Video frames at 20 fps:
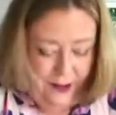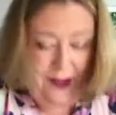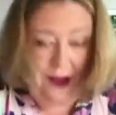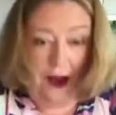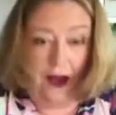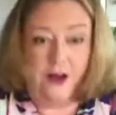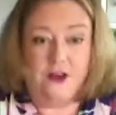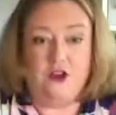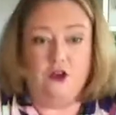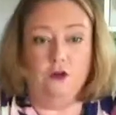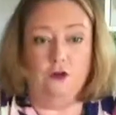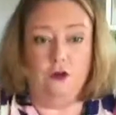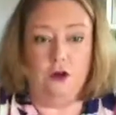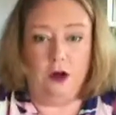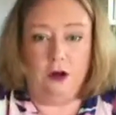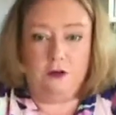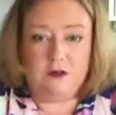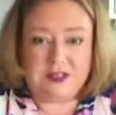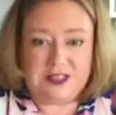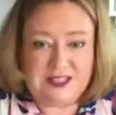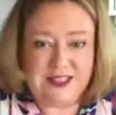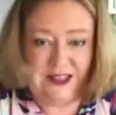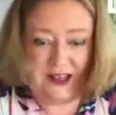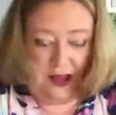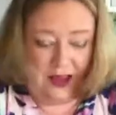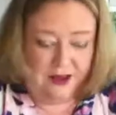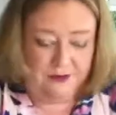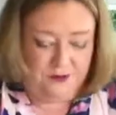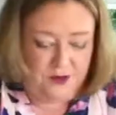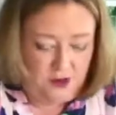And you'll notice
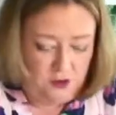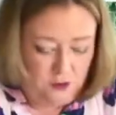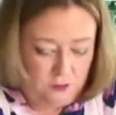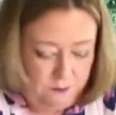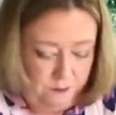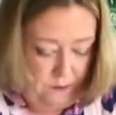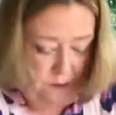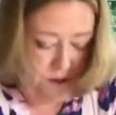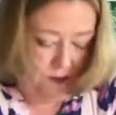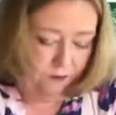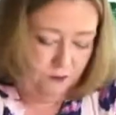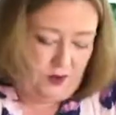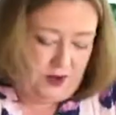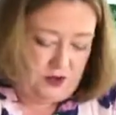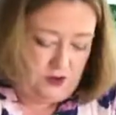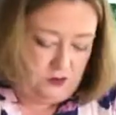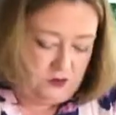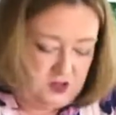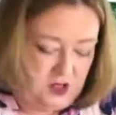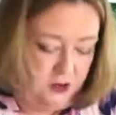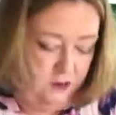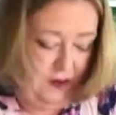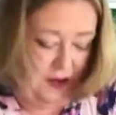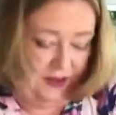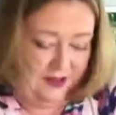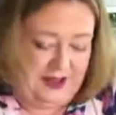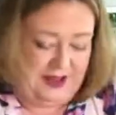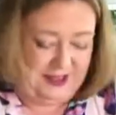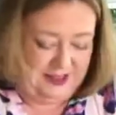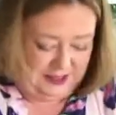that when you're
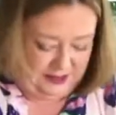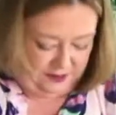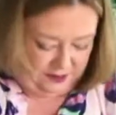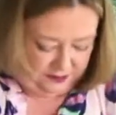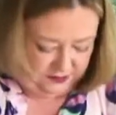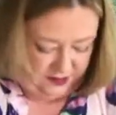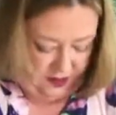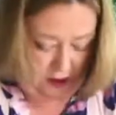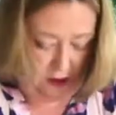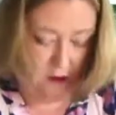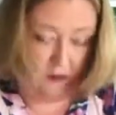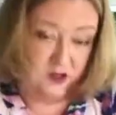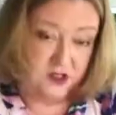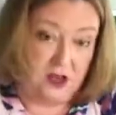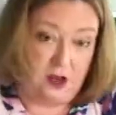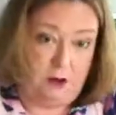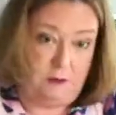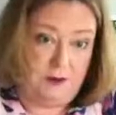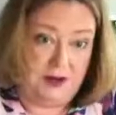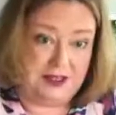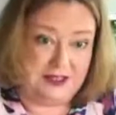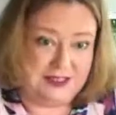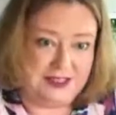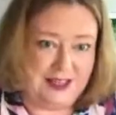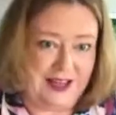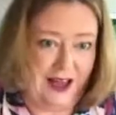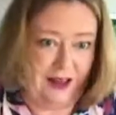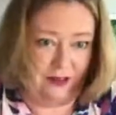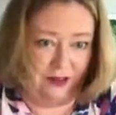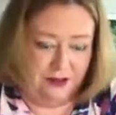doing this and the dough's coming
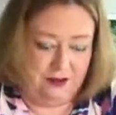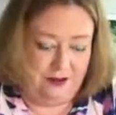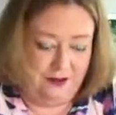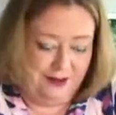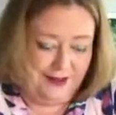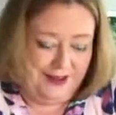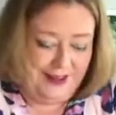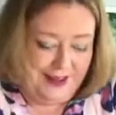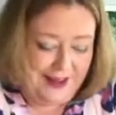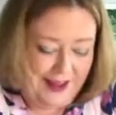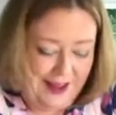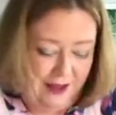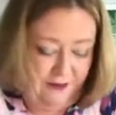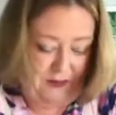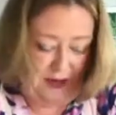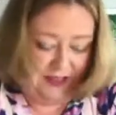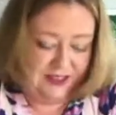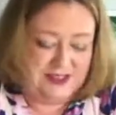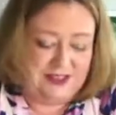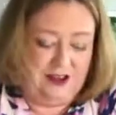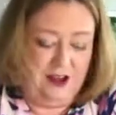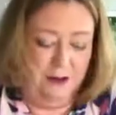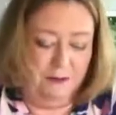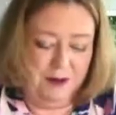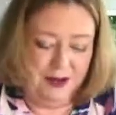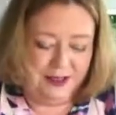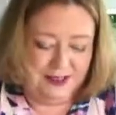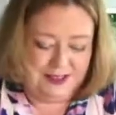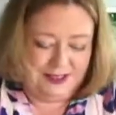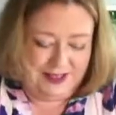together, if it's
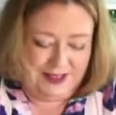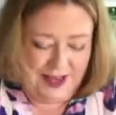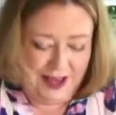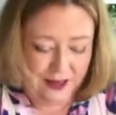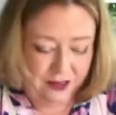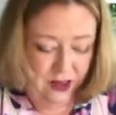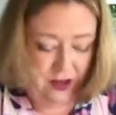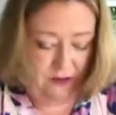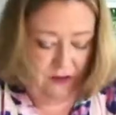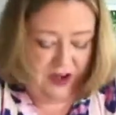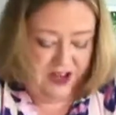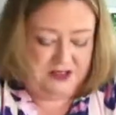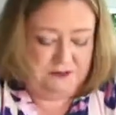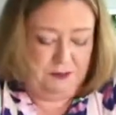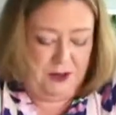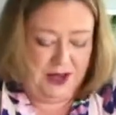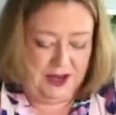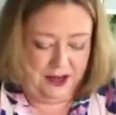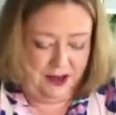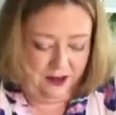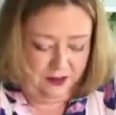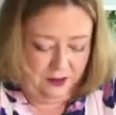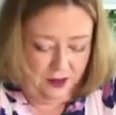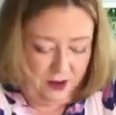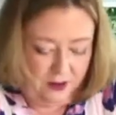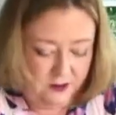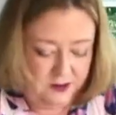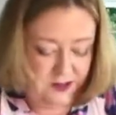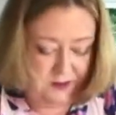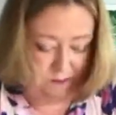coming together and it's picking
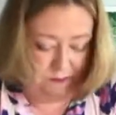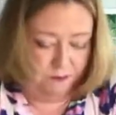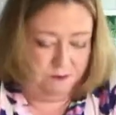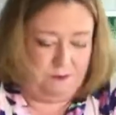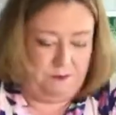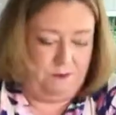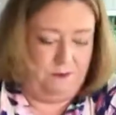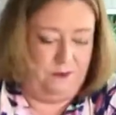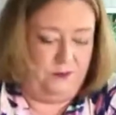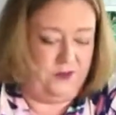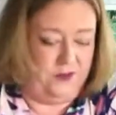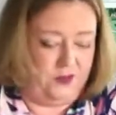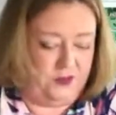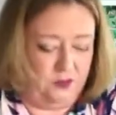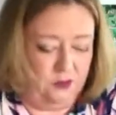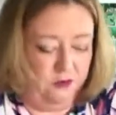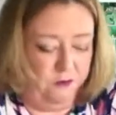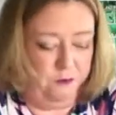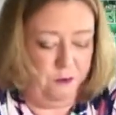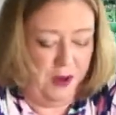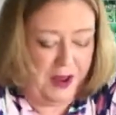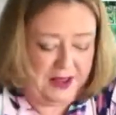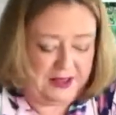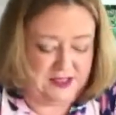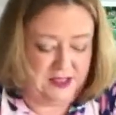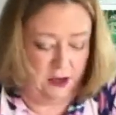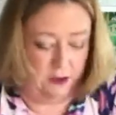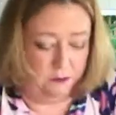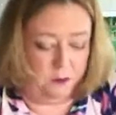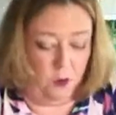those sort of
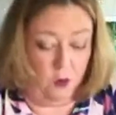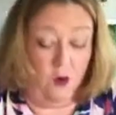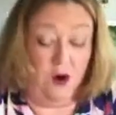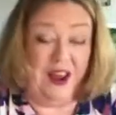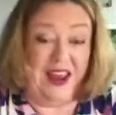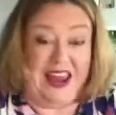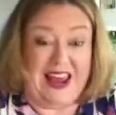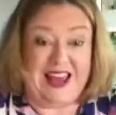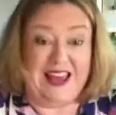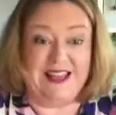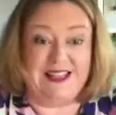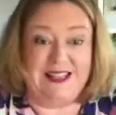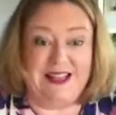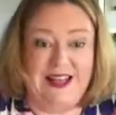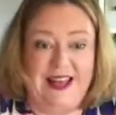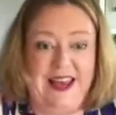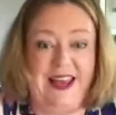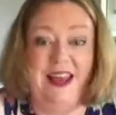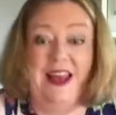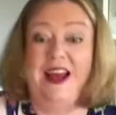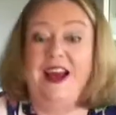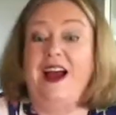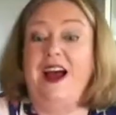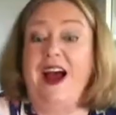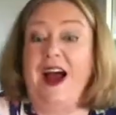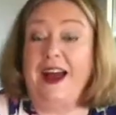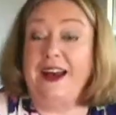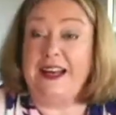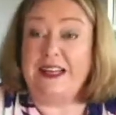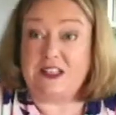bits up quite easily
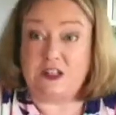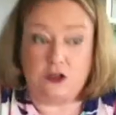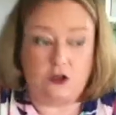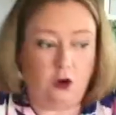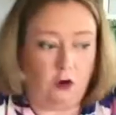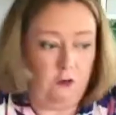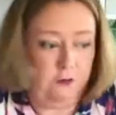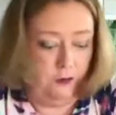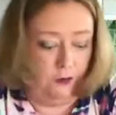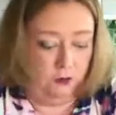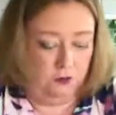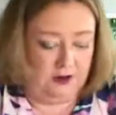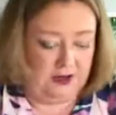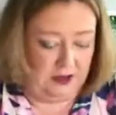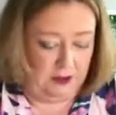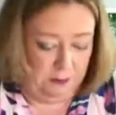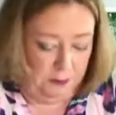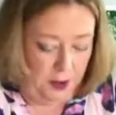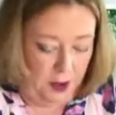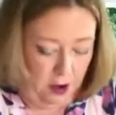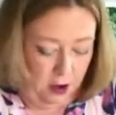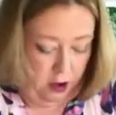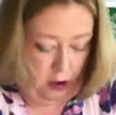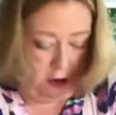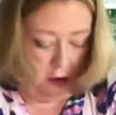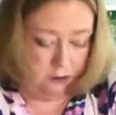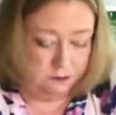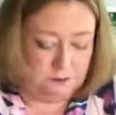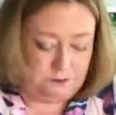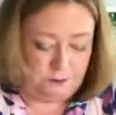and it's not falling
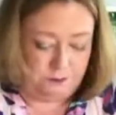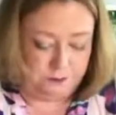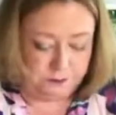apart,